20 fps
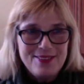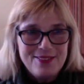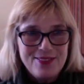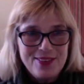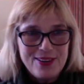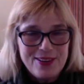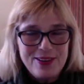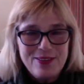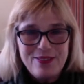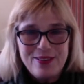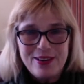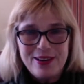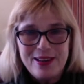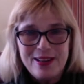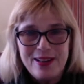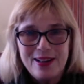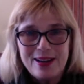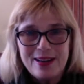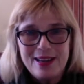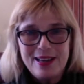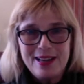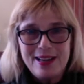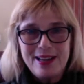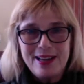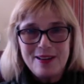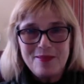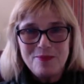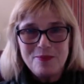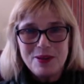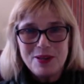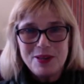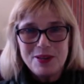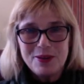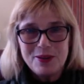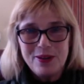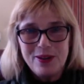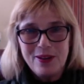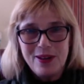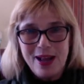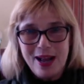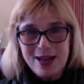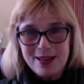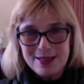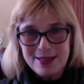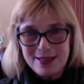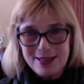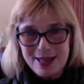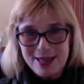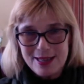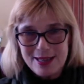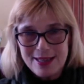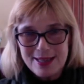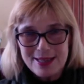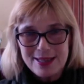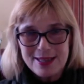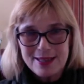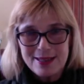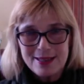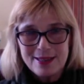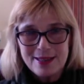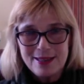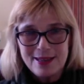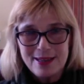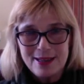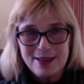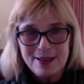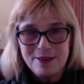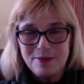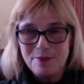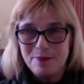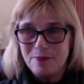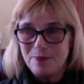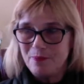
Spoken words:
Very, very lucky, and material assets are